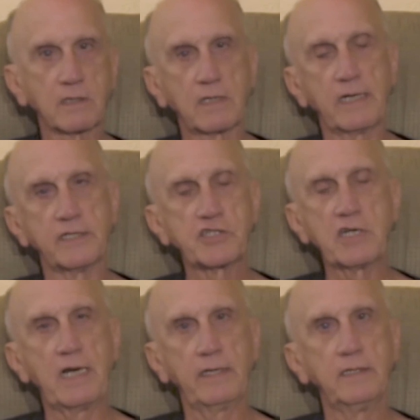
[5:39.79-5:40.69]
Got a
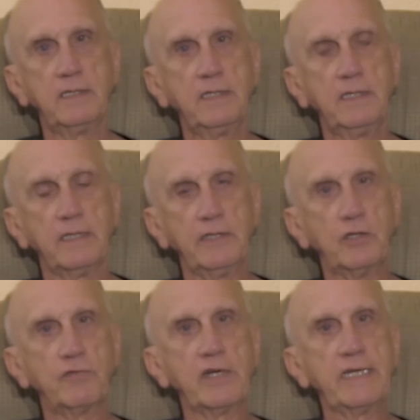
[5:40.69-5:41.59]
shot, an
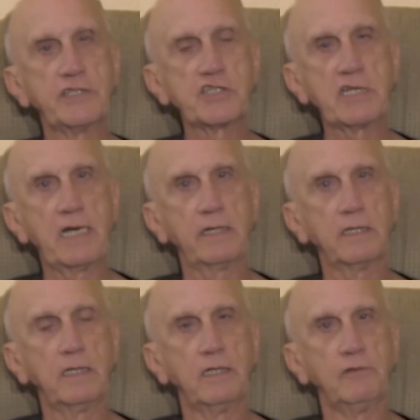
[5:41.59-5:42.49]
overhead shot
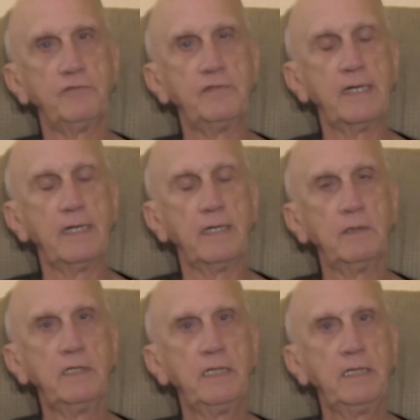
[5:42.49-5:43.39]
of uh,
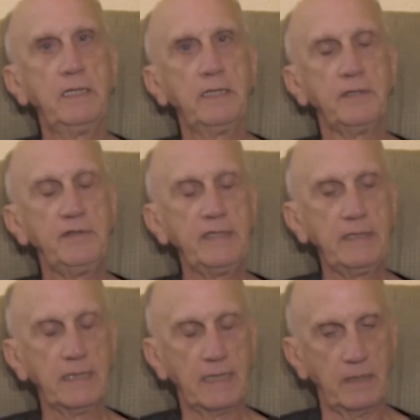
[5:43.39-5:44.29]

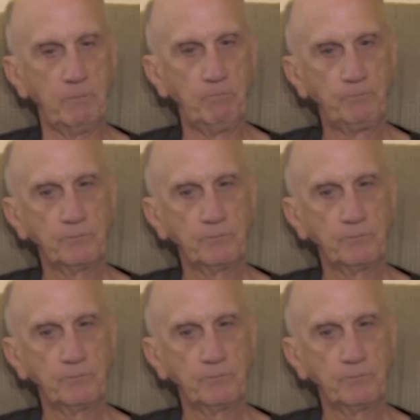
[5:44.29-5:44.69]
the um,